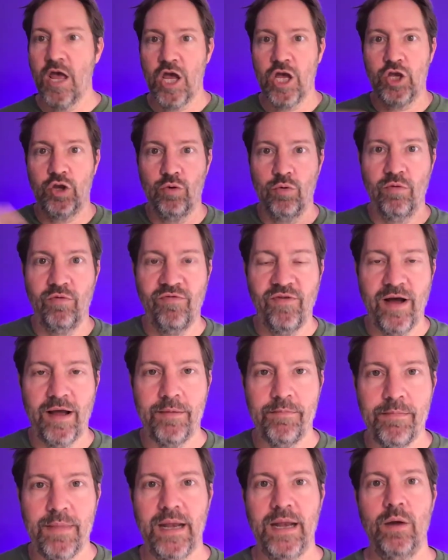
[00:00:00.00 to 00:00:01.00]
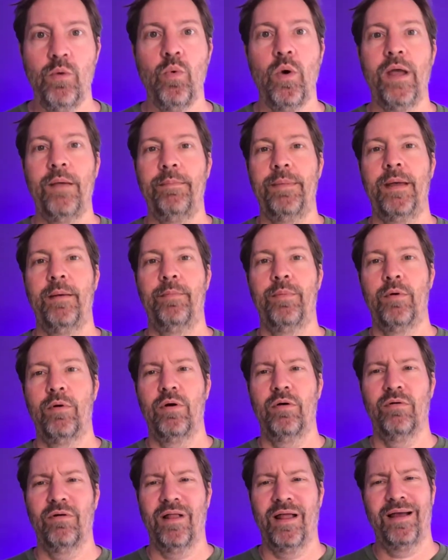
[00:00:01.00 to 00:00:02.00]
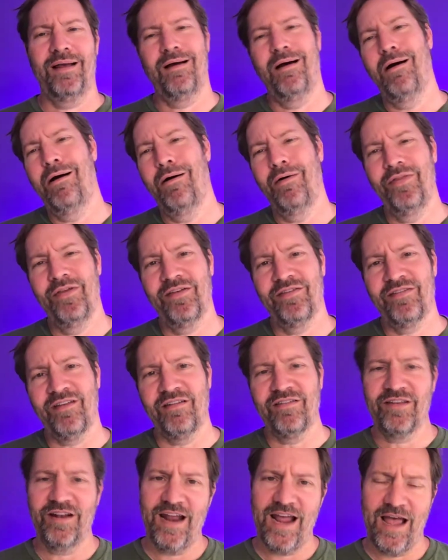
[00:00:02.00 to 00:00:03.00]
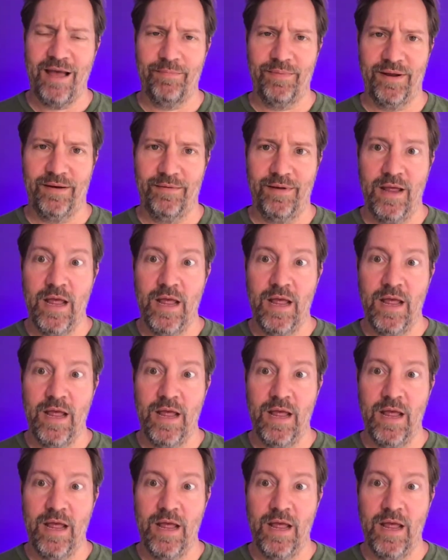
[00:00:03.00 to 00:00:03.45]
you will find many white people who are like, oh, this doesn't happen.